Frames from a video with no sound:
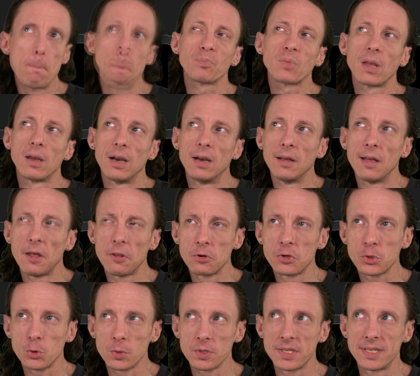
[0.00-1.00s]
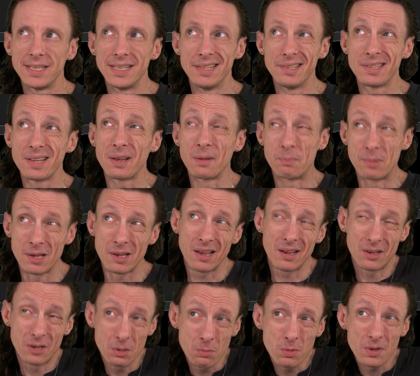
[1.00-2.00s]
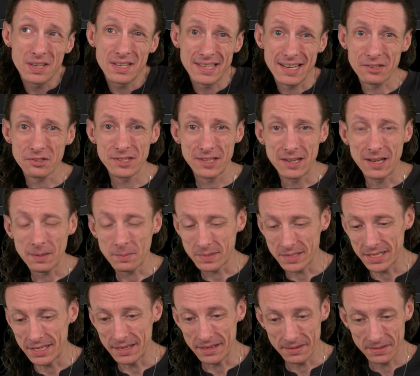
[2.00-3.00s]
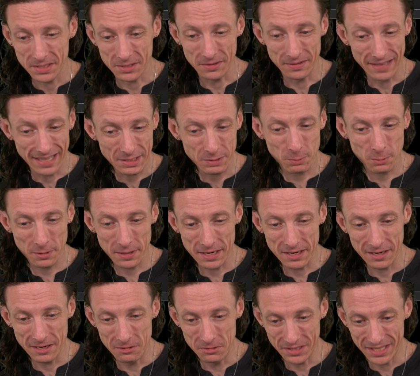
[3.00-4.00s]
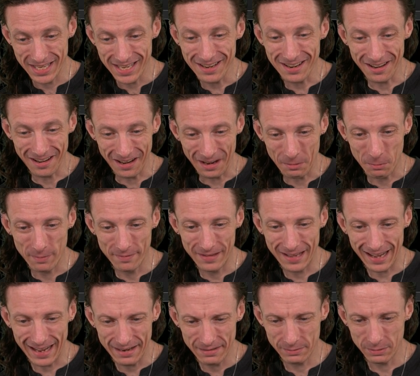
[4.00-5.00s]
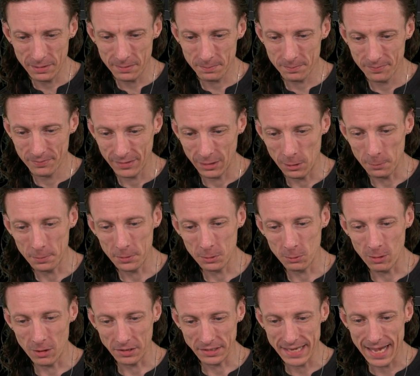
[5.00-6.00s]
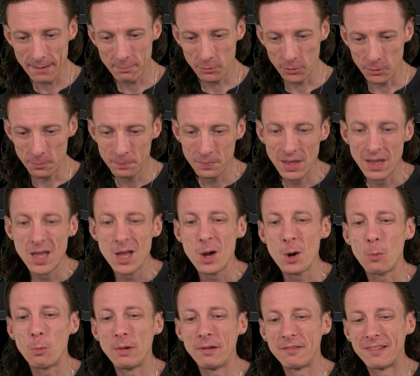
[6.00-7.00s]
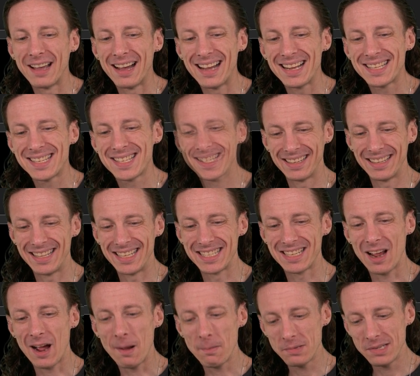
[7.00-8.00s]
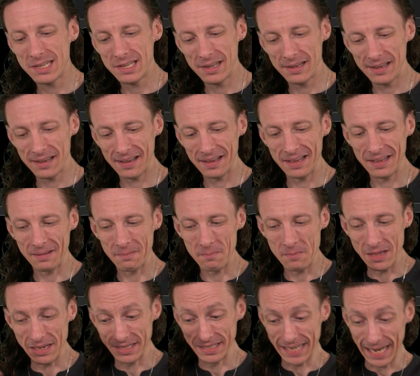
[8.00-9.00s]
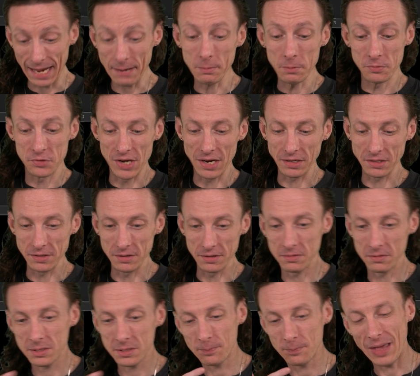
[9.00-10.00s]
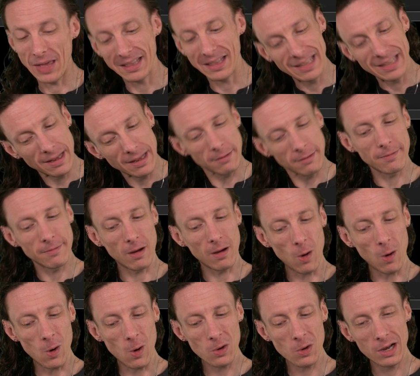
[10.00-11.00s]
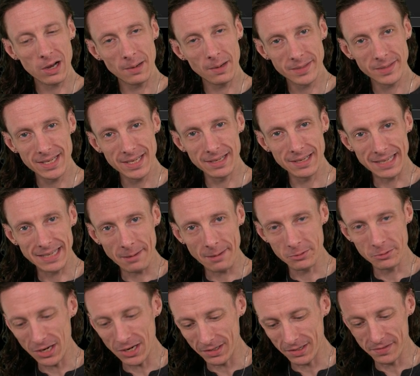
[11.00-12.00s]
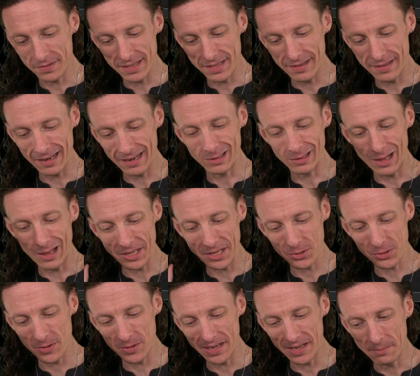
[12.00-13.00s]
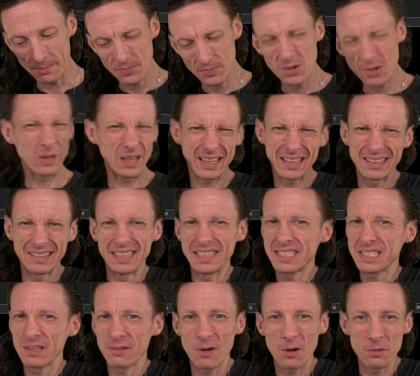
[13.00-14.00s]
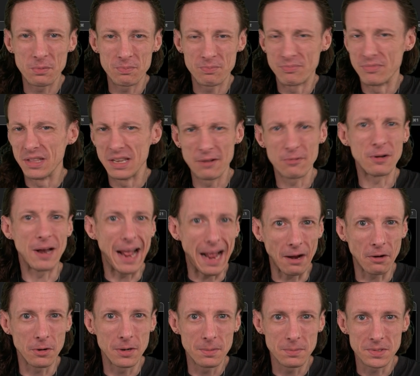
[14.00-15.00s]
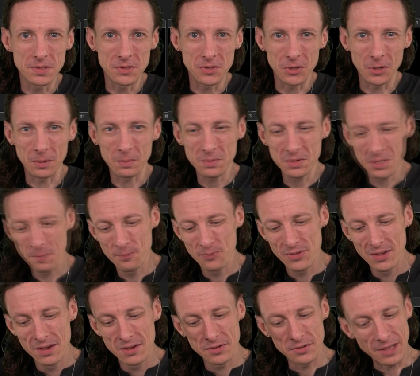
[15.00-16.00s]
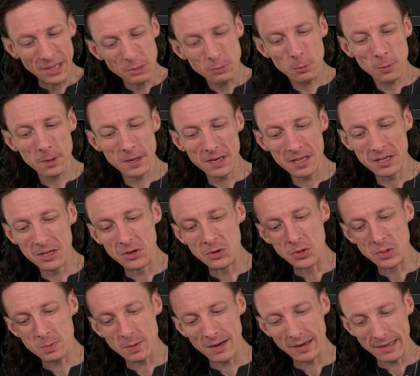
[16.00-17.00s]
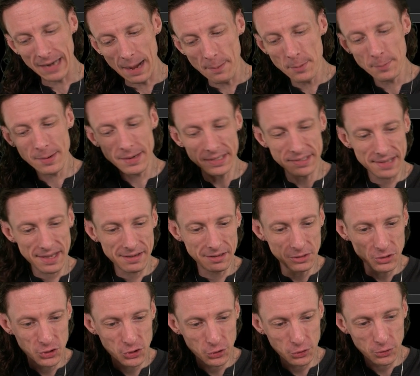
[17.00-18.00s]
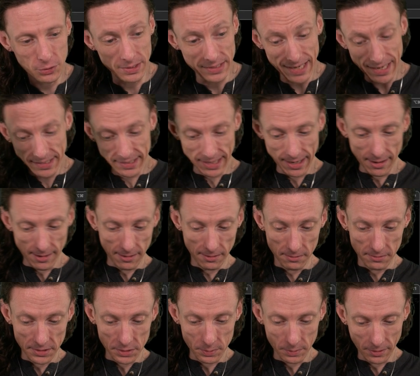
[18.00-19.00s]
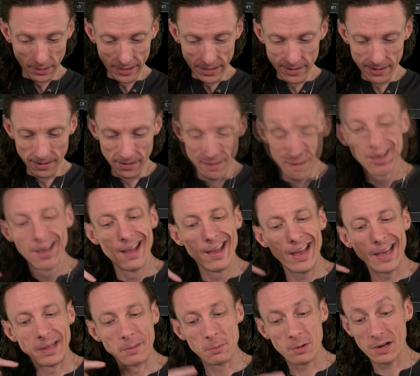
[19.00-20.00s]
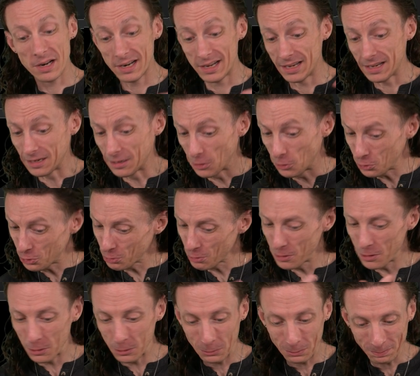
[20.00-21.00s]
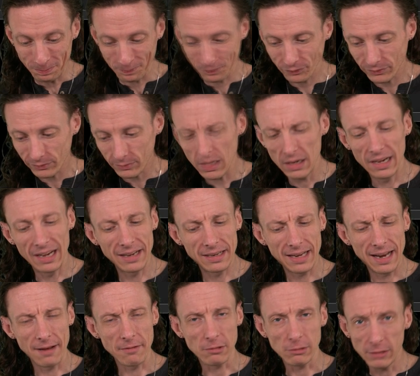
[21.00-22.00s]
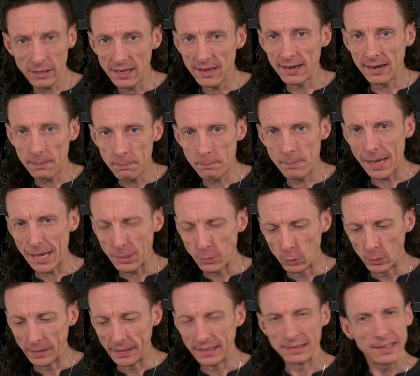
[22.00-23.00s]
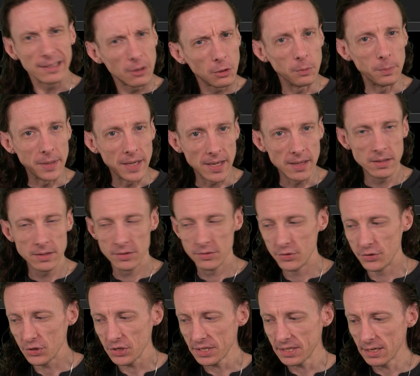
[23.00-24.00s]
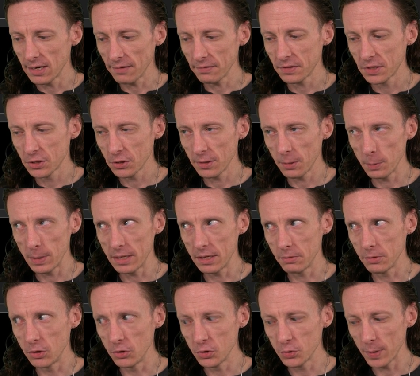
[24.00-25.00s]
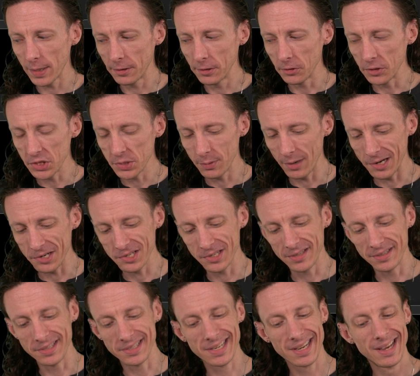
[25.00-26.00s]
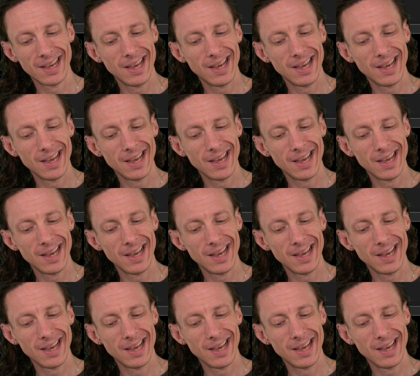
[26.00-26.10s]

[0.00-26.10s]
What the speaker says: Other sources, a good one is actually CompTIA. So and that's what we're going to use here. We've got, nope, I opened the wrong tab group. We've got these CompTIA exam objectives. At the end of all CompTIA exam objectives, they've got a glossary or a list of all the different acronyms and terms. So that's what we're going to use. We're going to copy paste that into a text editor, this one right here, and we're going to go through, kind of clean it up manually a little bit, just enough so that we can use regular expressions.